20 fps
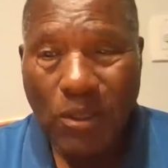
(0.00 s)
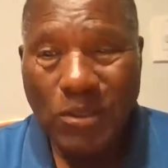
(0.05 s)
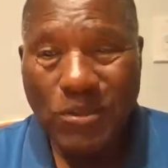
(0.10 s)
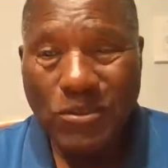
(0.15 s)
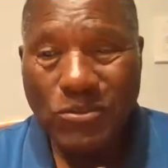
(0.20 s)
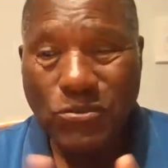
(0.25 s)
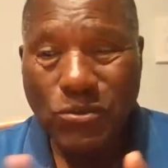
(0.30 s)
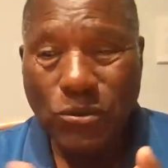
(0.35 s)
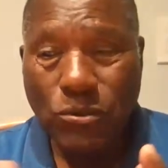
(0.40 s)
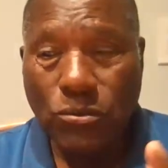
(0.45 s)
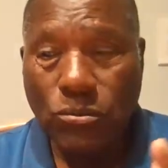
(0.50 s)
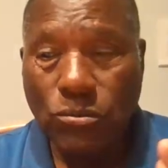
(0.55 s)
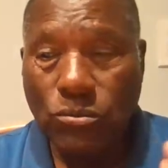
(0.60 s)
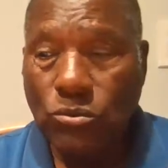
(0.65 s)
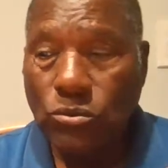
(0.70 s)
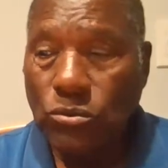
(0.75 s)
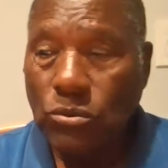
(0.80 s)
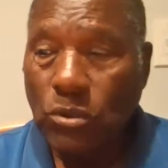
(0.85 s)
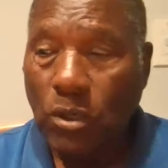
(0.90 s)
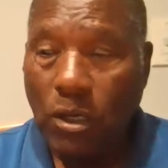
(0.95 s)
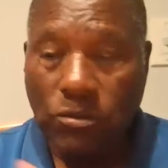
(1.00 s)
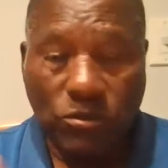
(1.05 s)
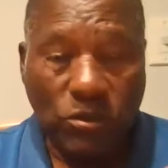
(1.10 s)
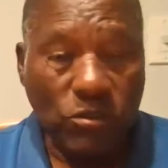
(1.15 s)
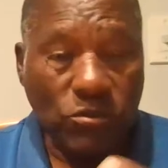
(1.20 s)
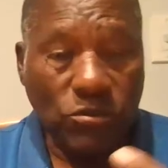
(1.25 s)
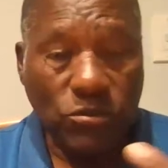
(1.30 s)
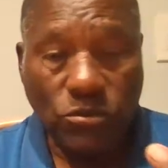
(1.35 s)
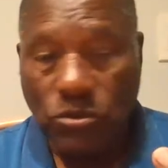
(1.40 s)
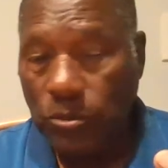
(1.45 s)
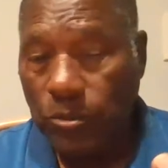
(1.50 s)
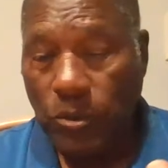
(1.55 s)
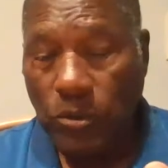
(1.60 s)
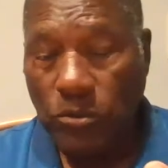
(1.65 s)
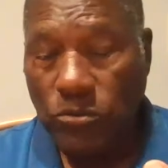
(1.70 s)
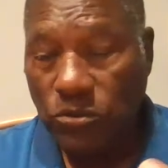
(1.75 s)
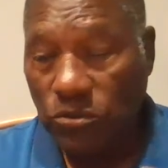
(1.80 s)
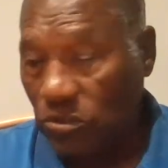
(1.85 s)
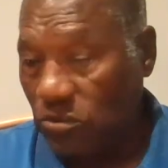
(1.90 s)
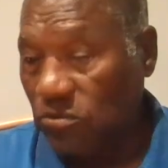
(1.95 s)
So are teachers
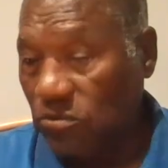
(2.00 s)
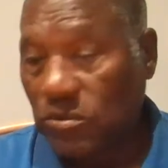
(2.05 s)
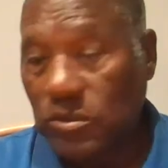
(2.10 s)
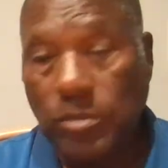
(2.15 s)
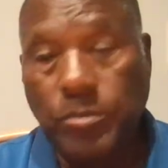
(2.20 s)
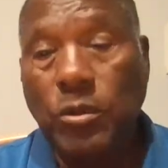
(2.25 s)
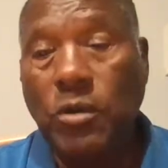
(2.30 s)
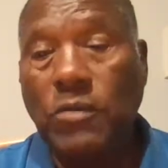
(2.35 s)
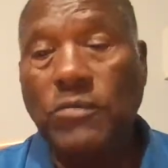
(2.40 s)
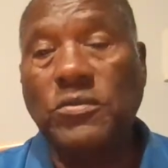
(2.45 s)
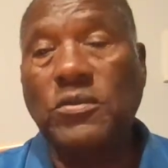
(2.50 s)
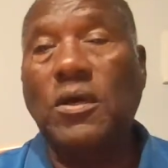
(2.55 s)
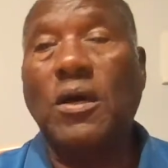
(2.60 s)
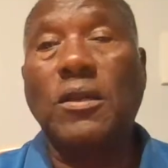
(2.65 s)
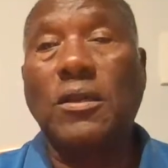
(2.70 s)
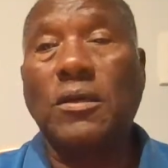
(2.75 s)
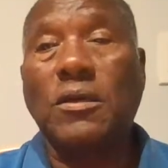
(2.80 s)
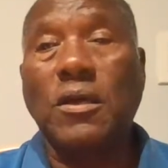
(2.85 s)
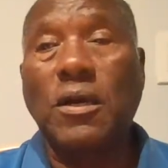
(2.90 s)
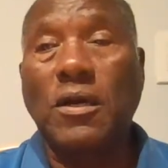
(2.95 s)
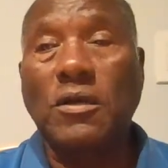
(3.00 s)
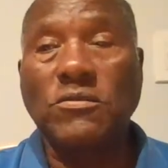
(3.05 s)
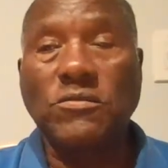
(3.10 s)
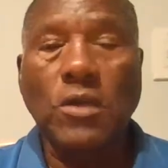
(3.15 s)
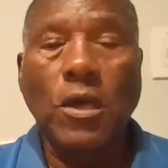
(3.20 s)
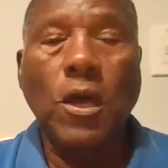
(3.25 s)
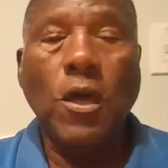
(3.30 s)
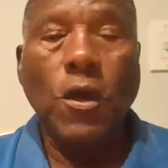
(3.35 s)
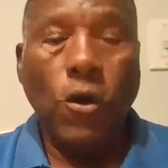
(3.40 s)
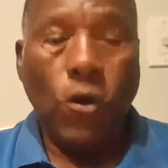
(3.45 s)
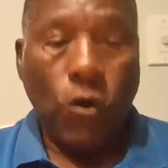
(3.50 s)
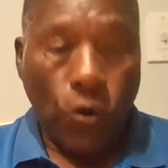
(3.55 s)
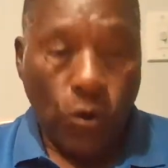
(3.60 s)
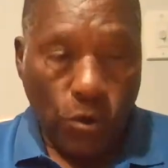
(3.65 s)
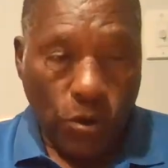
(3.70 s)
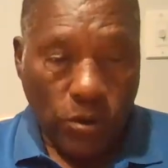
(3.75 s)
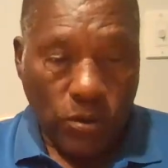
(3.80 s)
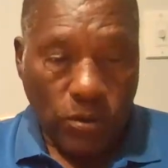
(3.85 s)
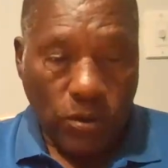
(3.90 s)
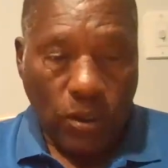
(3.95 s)
supposed to just skip over the Holocaust?
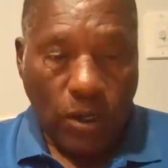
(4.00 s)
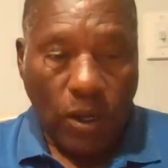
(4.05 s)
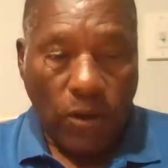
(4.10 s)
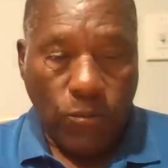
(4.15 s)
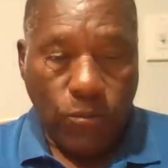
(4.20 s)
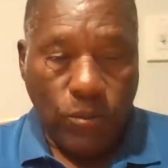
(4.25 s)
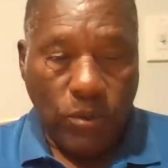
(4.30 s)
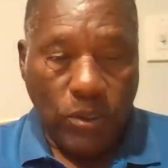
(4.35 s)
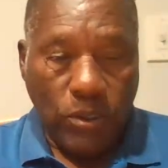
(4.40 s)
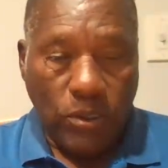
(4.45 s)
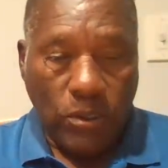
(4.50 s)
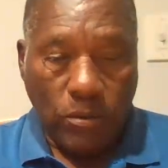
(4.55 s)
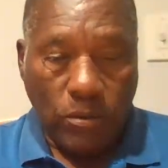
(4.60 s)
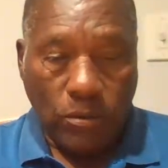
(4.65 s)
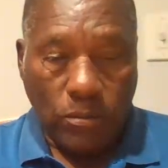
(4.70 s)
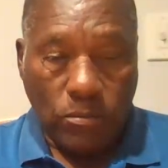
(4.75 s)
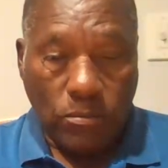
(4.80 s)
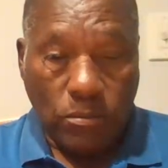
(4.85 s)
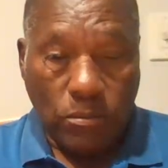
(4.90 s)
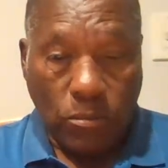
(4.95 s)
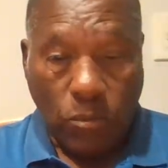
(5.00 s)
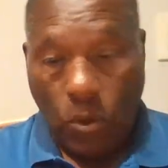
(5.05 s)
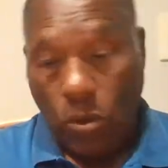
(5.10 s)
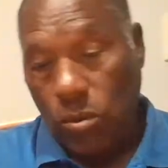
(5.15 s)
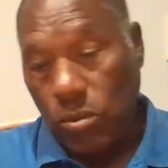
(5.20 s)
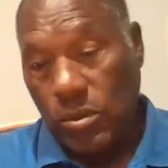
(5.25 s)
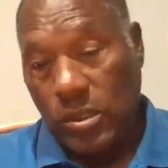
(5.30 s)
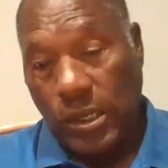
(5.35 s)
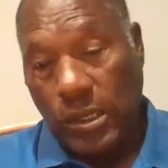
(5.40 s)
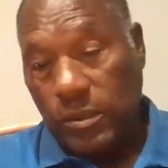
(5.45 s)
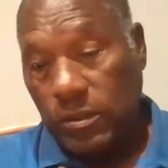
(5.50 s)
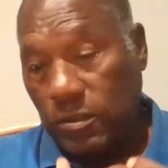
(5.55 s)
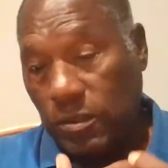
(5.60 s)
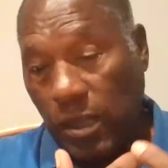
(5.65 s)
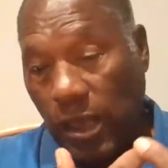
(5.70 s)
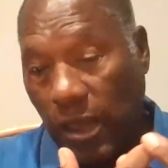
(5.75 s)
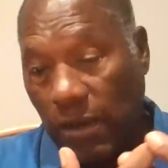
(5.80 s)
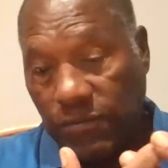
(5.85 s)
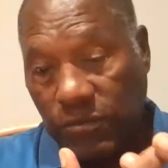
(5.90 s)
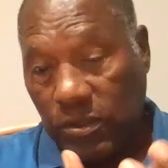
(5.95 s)
Or are we okay to
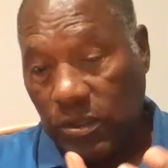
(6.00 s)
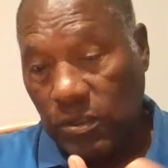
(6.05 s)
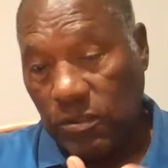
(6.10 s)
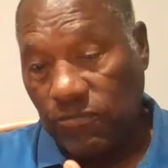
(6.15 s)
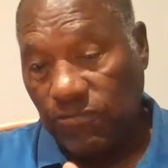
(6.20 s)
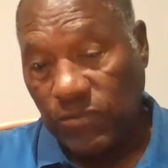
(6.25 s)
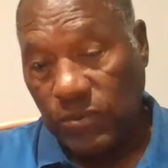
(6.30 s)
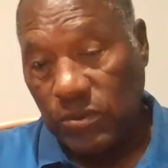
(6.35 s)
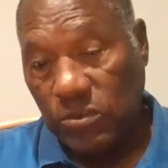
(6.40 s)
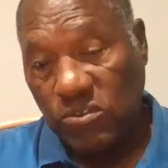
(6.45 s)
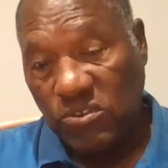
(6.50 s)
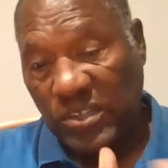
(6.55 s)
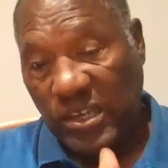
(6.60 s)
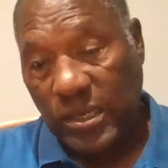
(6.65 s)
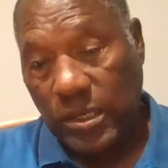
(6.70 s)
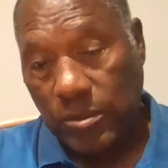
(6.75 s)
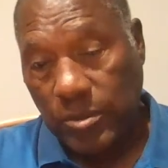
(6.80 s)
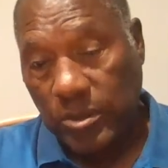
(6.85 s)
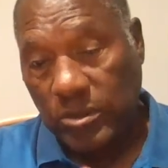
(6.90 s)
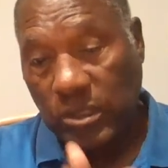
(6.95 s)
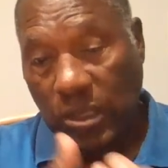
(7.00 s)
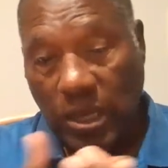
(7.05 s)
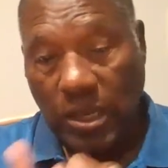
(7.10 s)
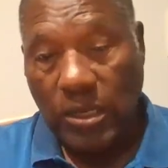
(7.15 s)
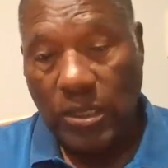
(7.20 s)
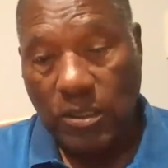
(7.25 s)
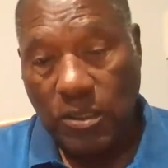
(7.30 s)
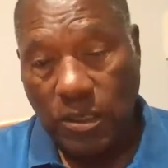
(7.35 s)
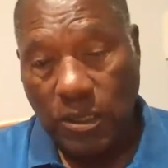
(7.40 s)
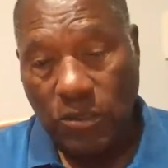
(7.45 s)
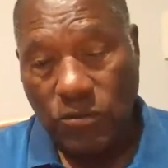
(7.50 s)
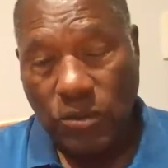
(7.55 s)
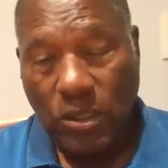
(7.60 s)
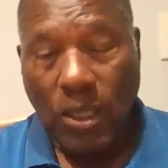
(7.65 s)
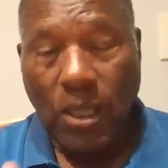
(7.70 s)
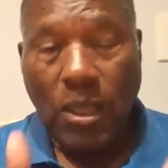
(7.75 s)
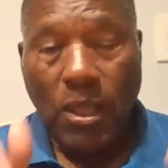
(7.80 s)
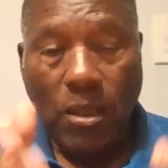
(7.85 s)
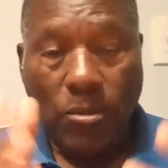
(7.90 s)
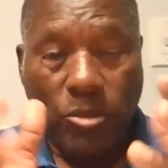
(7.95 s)
have kids feel sad about the Holocaust,
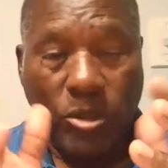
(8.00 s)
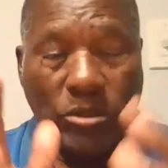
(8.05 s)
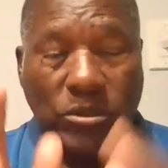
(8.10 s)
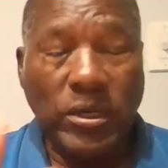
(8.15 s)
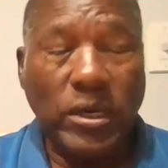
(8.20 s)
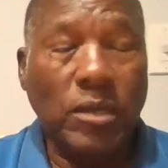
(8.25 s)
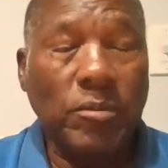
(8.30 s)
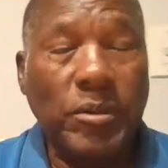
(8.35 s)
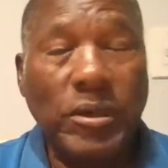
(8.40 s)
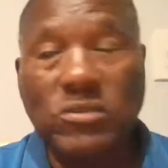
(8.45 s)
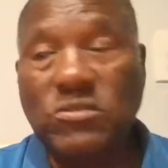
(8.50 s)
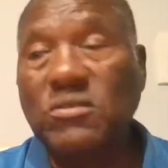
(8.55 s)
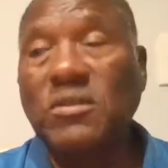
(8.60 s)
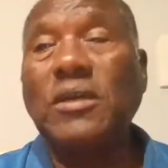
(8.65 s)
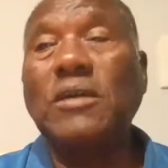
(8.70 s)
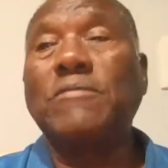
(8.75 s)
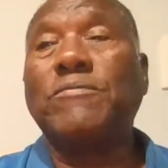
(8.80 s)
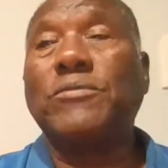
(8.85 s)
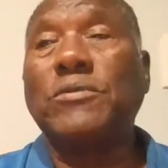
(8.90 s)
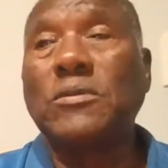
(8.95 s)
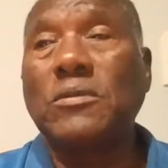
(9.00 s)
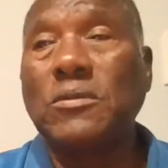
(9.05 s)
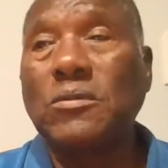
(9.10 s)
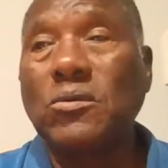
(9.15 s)
but not about slavery?